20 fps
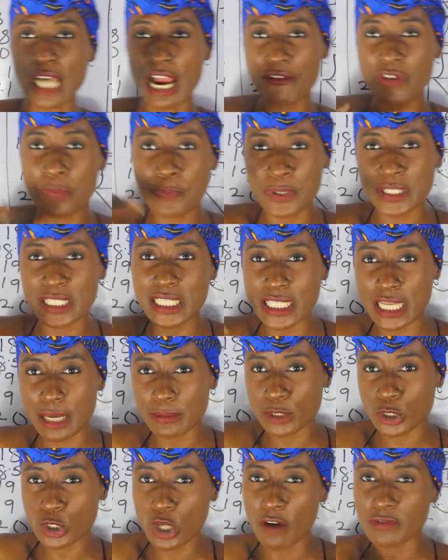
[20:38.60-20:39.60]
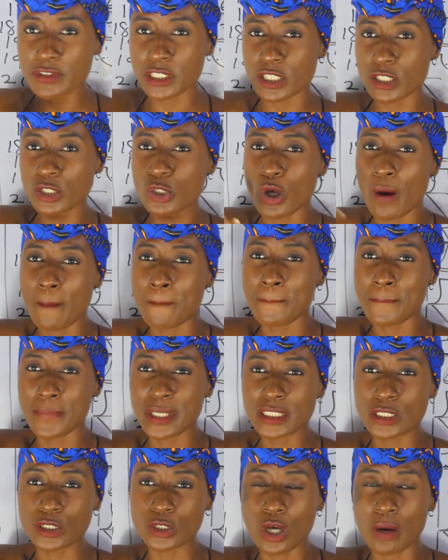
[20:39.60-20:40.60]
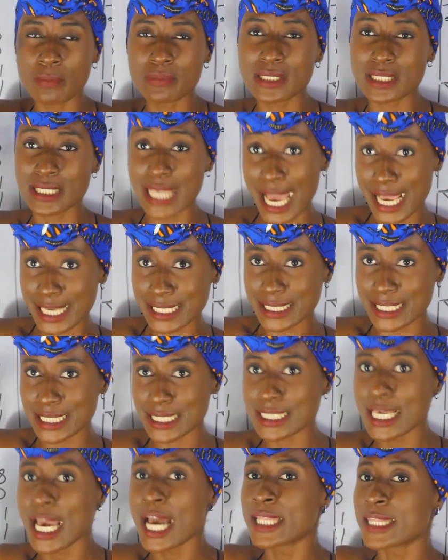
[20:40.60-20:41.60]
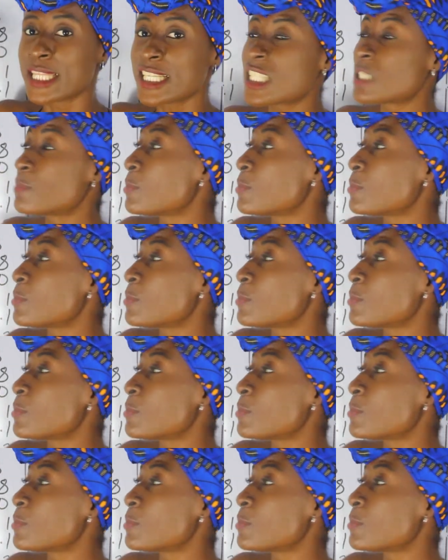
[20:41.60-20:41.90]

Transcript: are repeating themselves in some sizes. This